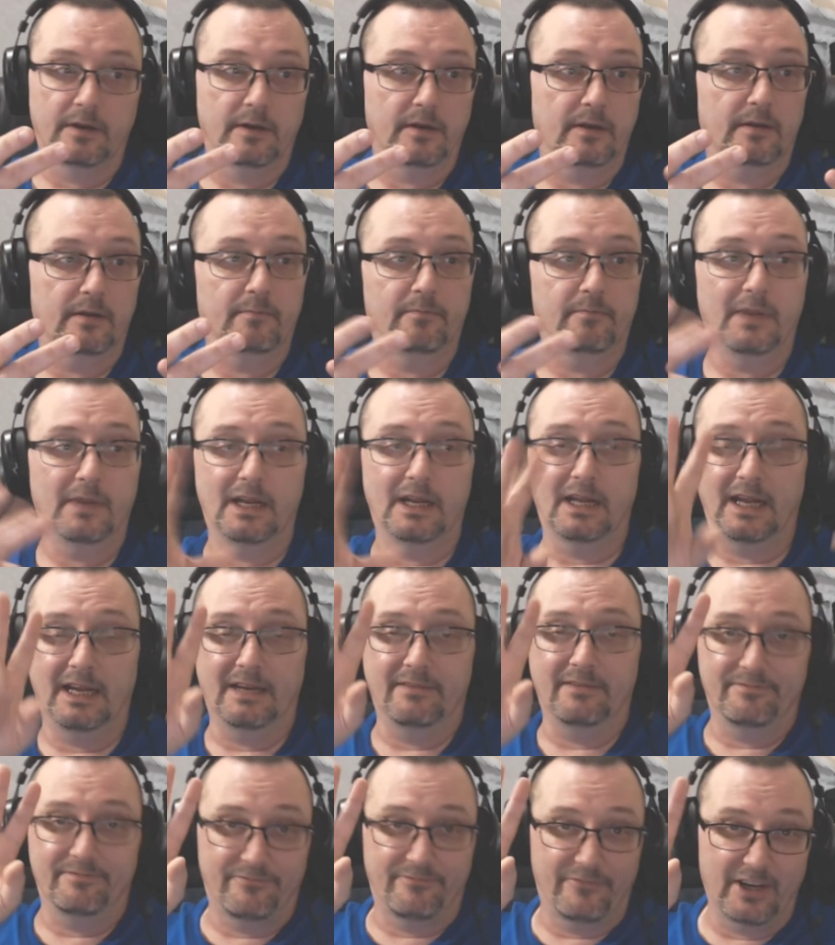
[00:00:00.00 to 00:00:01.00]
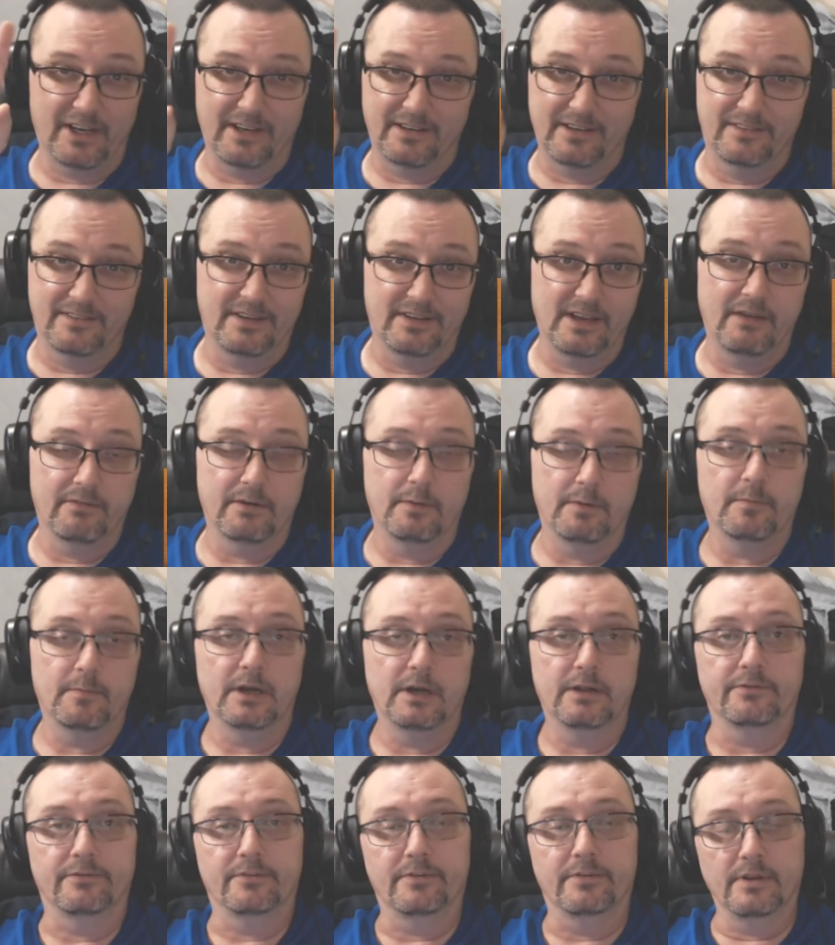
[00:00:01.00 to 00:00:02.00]
It's been like freaking seven
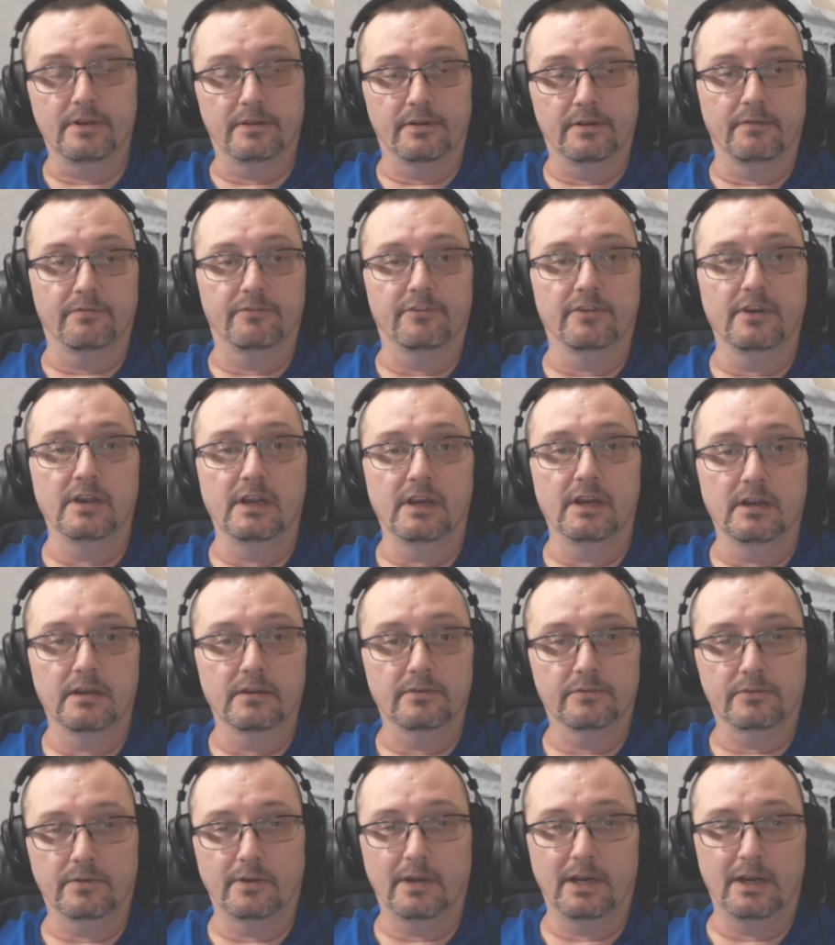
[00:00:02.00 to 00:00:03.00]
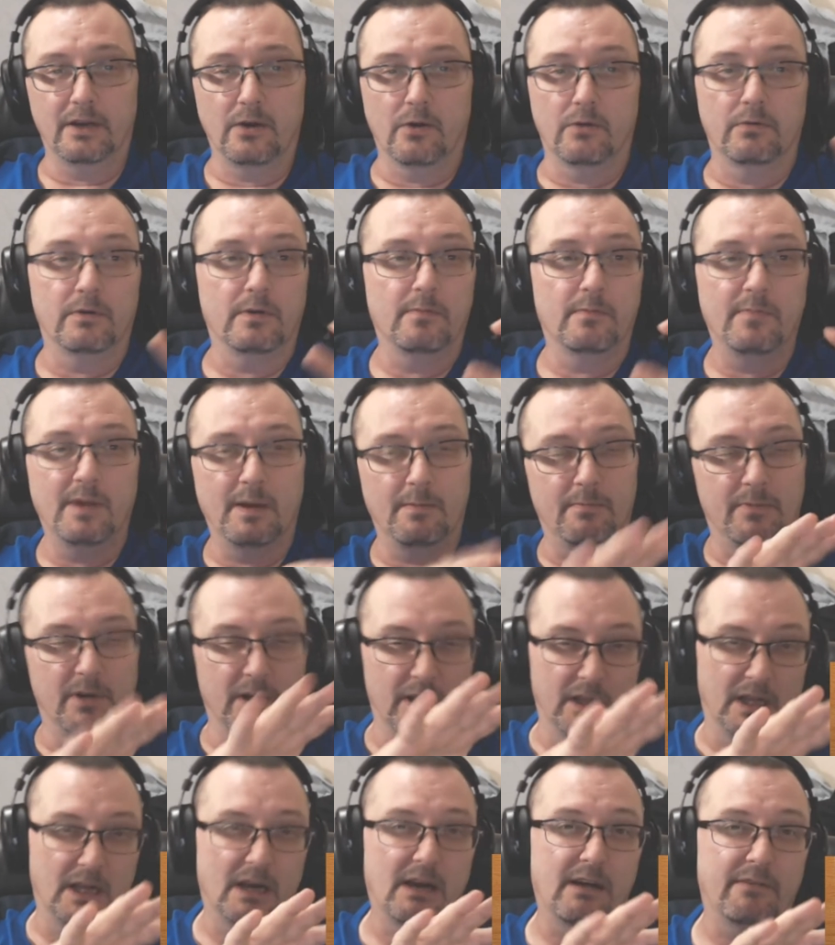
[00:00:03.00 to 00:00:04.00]
months since I've seen it, so I don't remember a
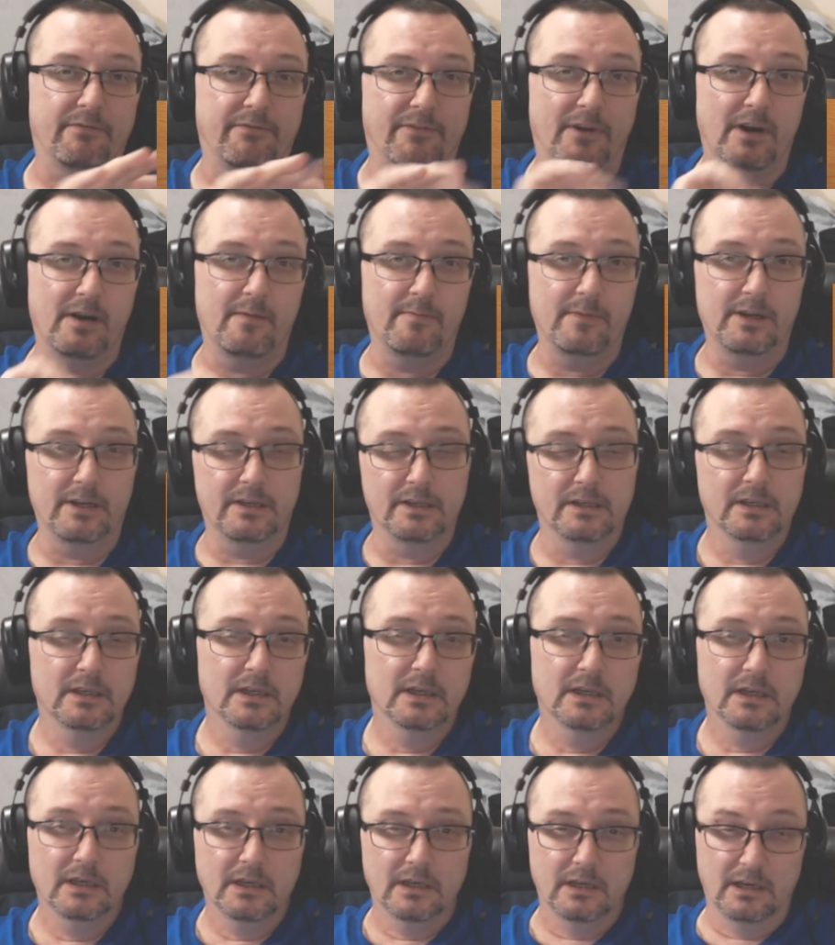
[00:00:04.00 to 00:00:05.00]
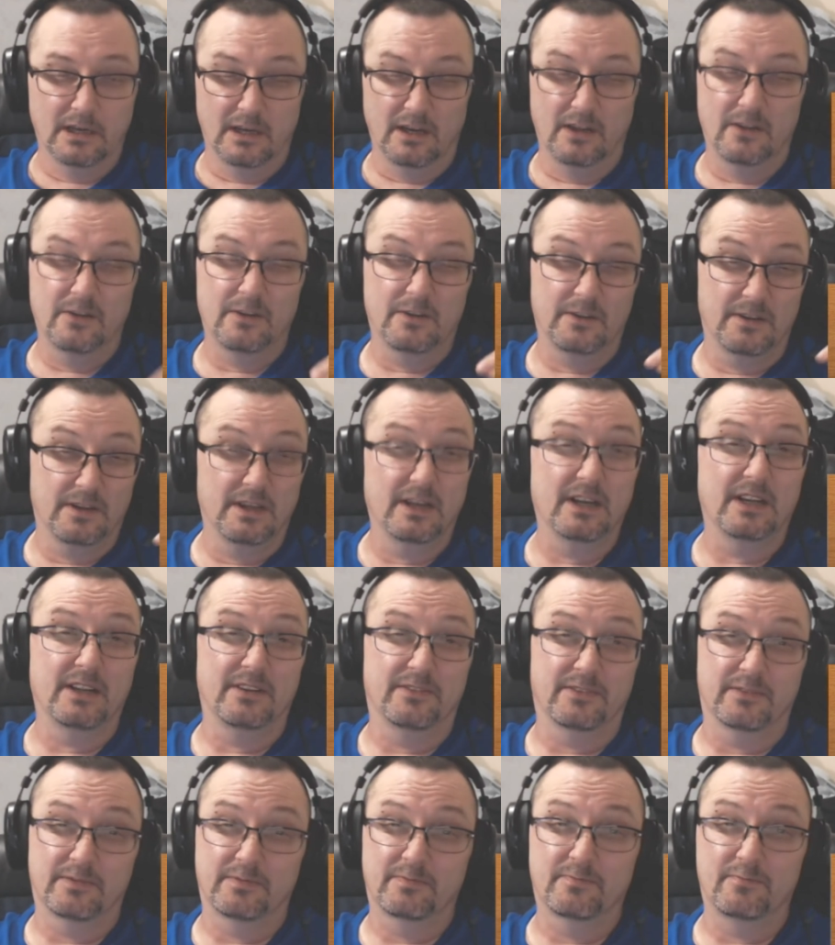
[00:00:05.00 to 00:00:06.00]
lot from it, other than
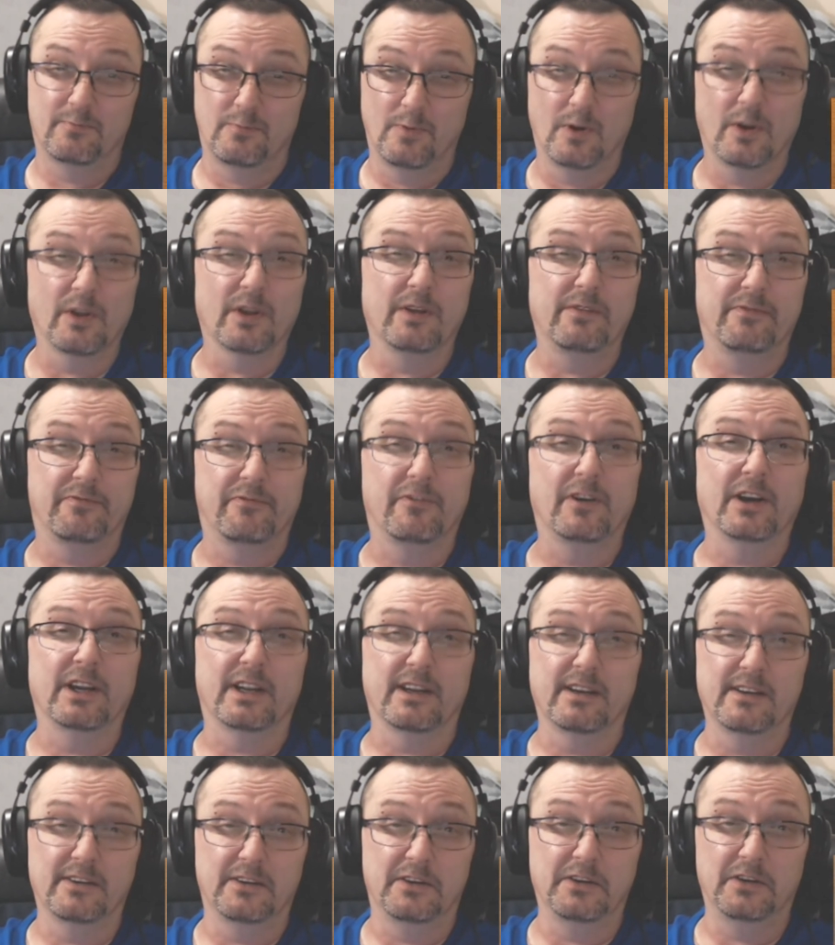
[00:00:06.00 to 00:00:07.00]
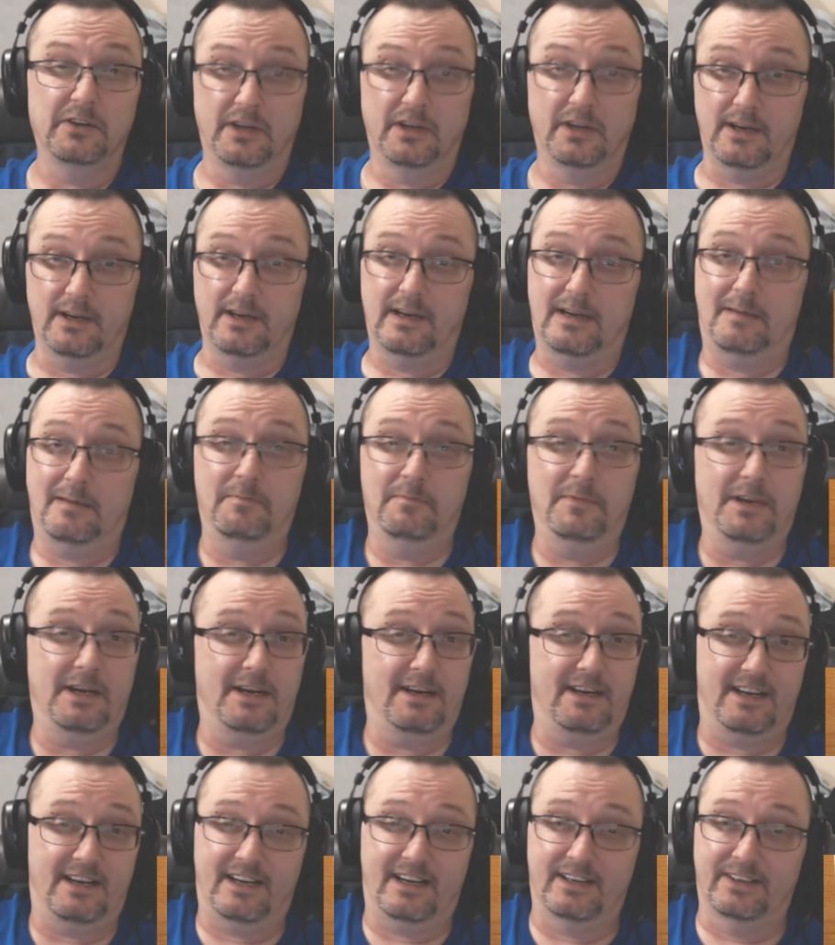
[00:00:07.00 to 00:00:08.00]
it's really freaking good. I'm
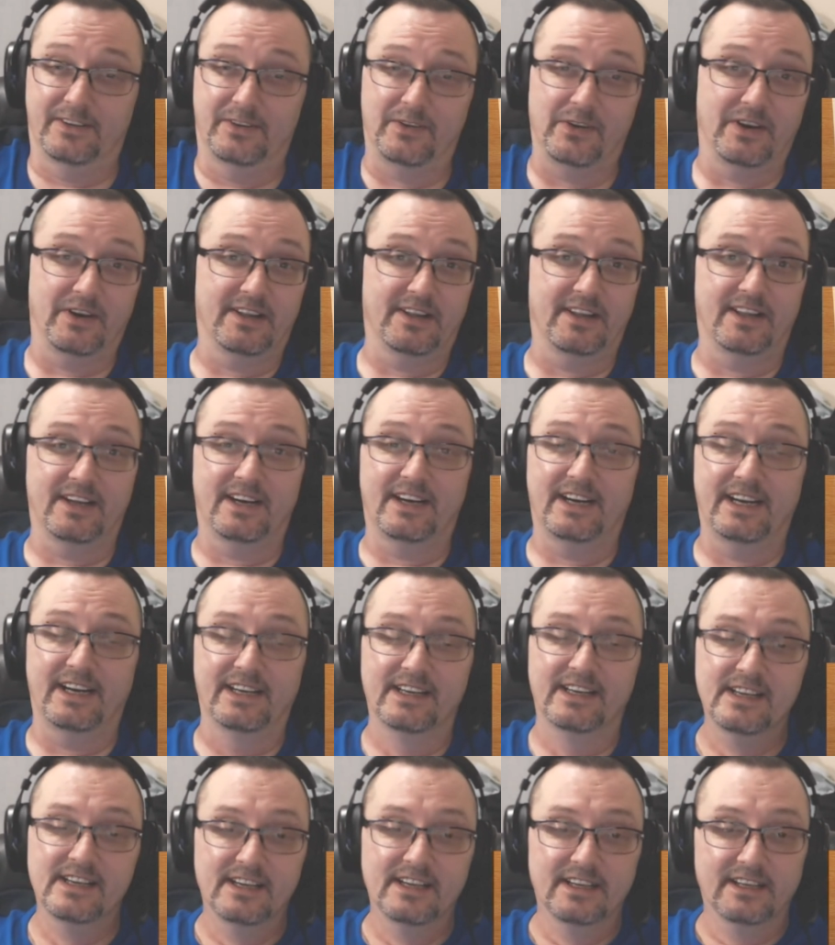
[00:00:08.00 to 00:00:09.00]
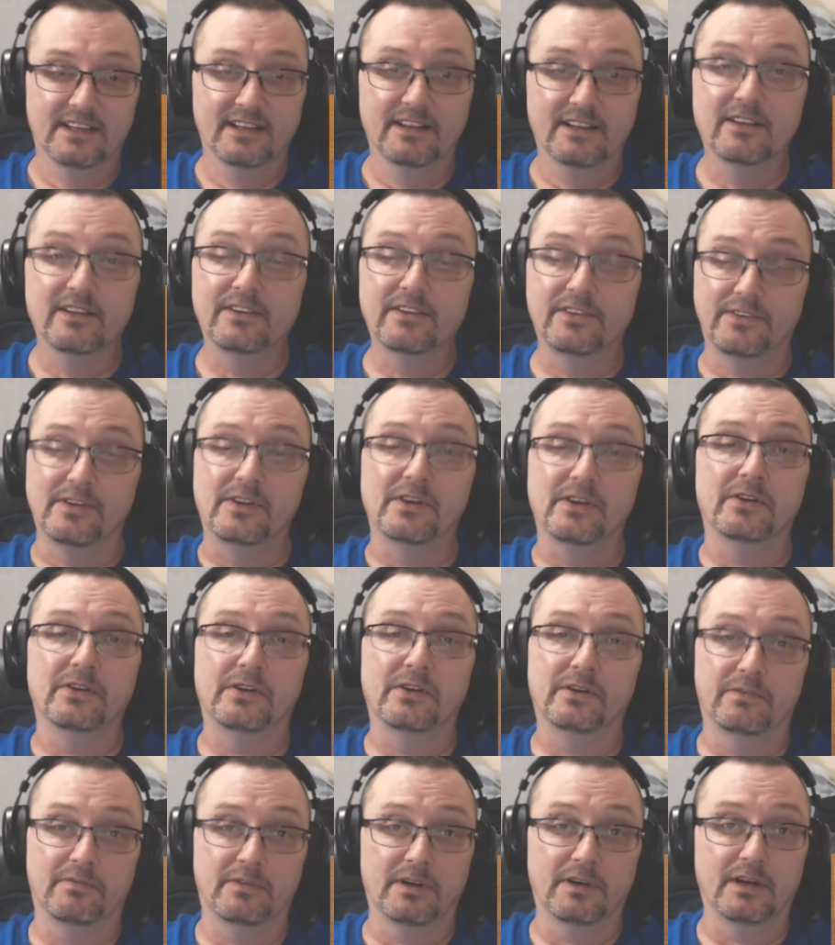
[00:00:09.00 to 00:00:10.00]
not gonna lie, this dude
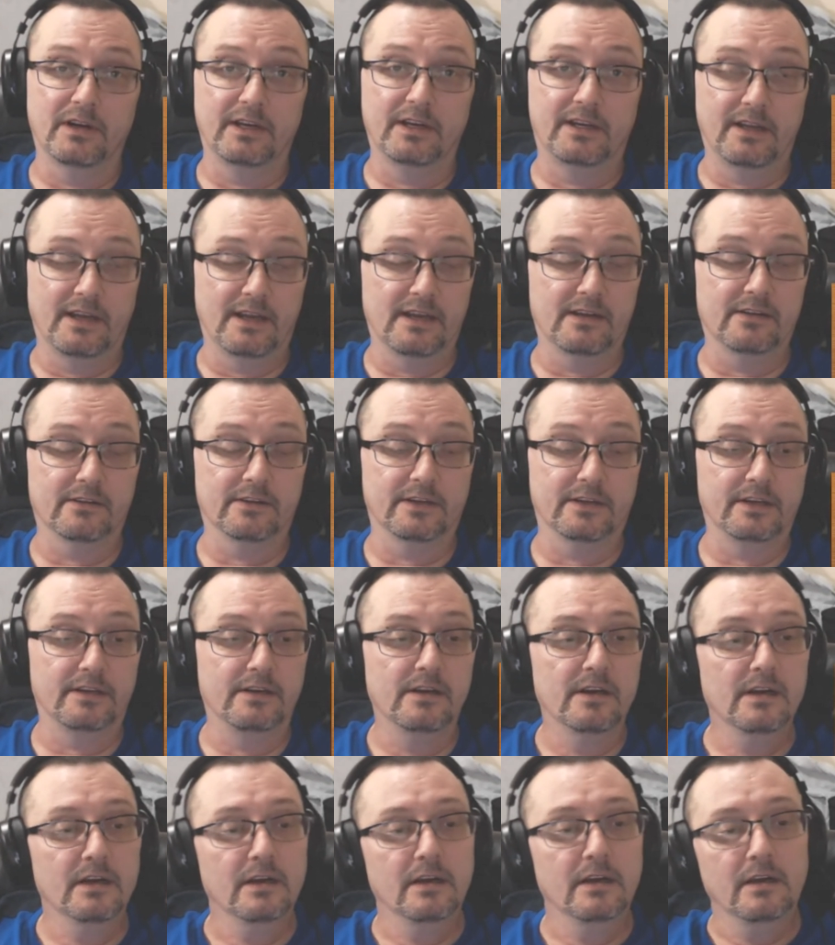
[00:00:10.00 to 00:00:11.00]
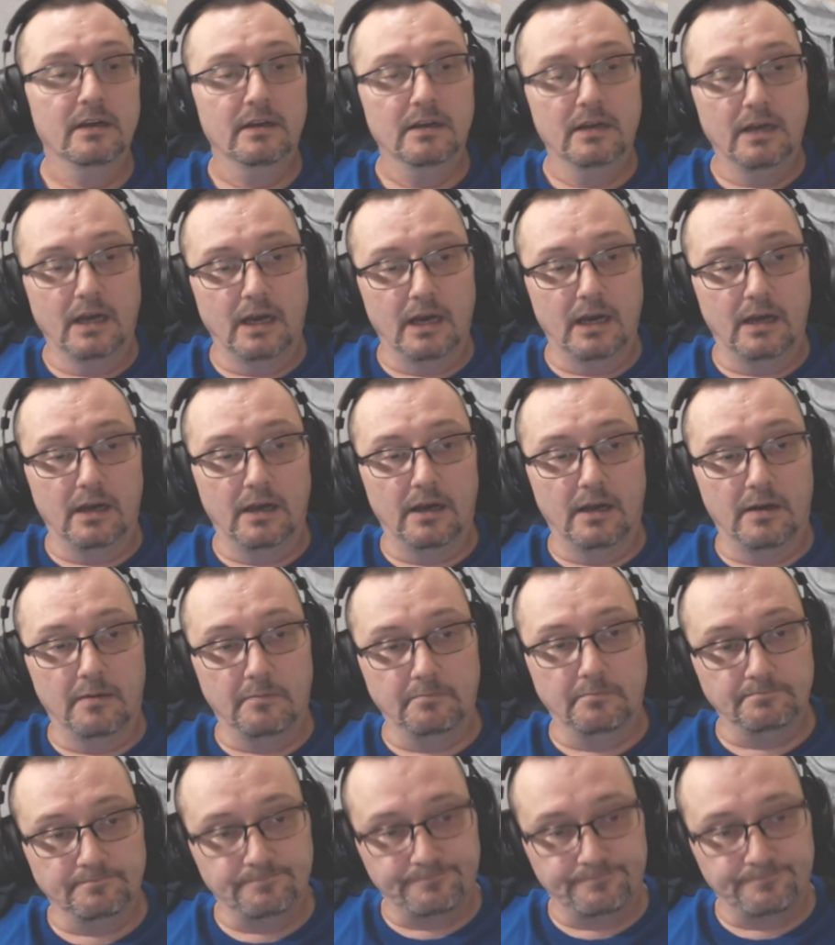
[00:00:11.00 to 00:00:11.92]
is very talented. Um,